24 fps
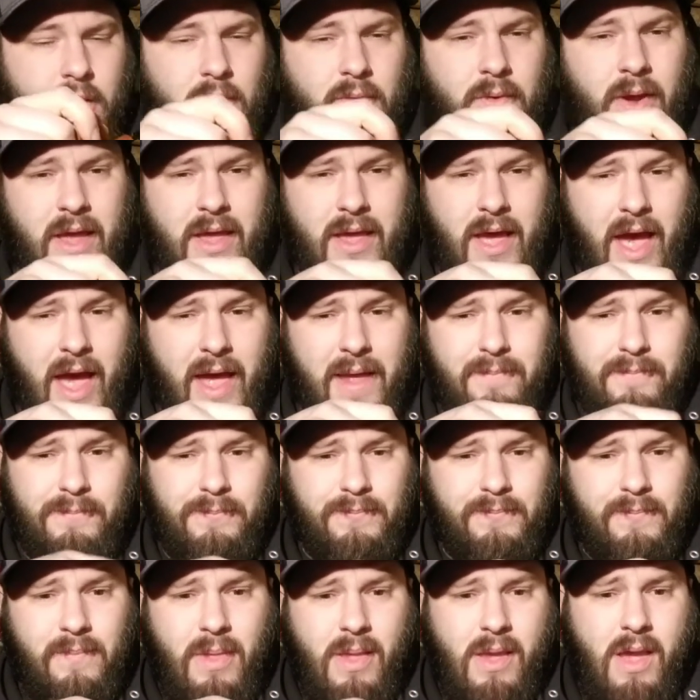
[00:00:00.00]
Great guy.
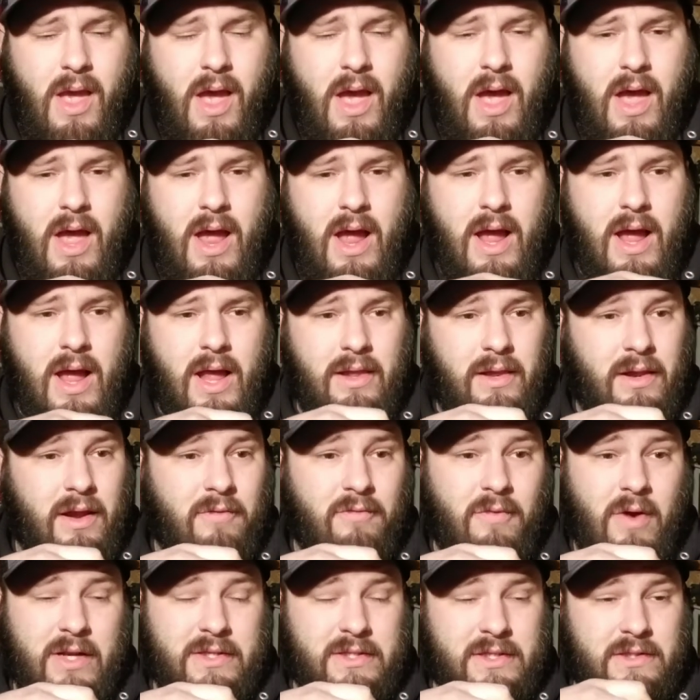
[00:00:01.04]
I
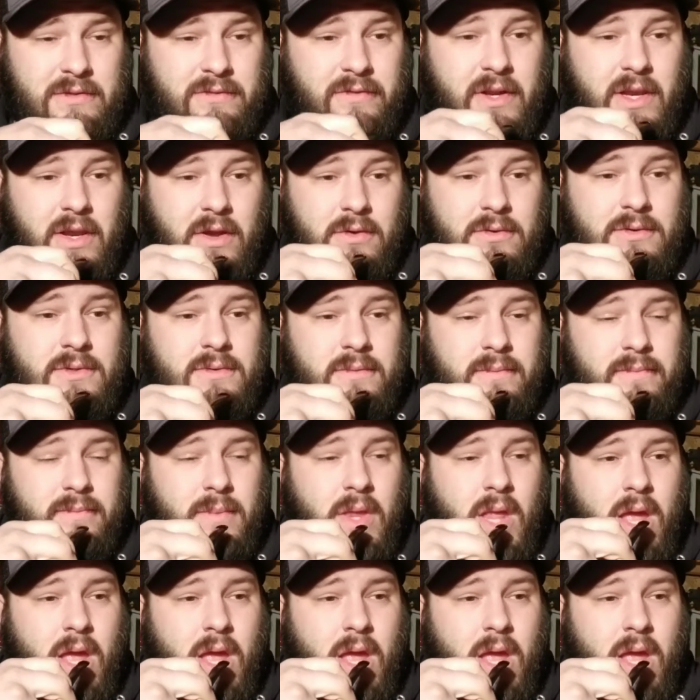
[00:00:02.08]
love watching his videos.